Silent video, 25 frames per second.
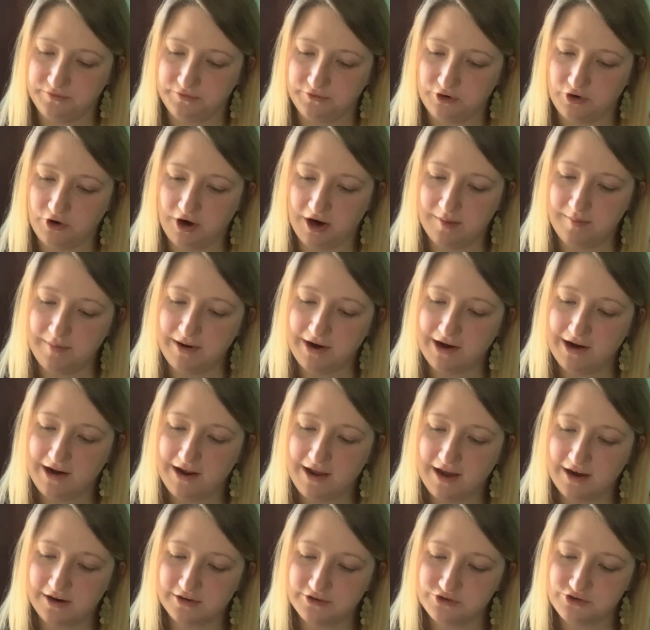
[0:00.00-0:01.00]
cranberry
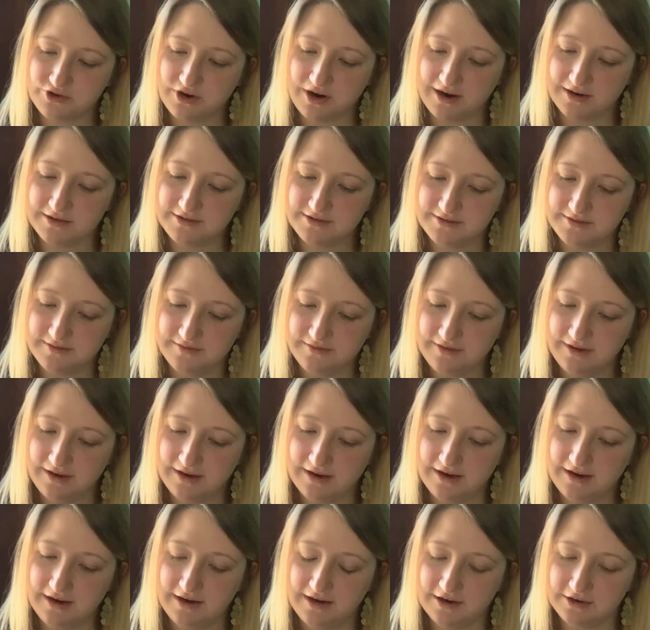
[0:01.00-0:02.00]
extract in
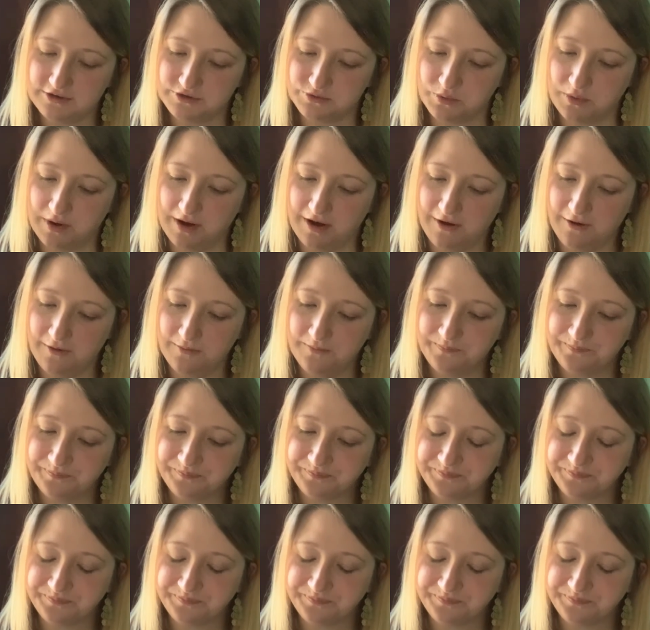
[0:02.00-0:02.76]
it as well.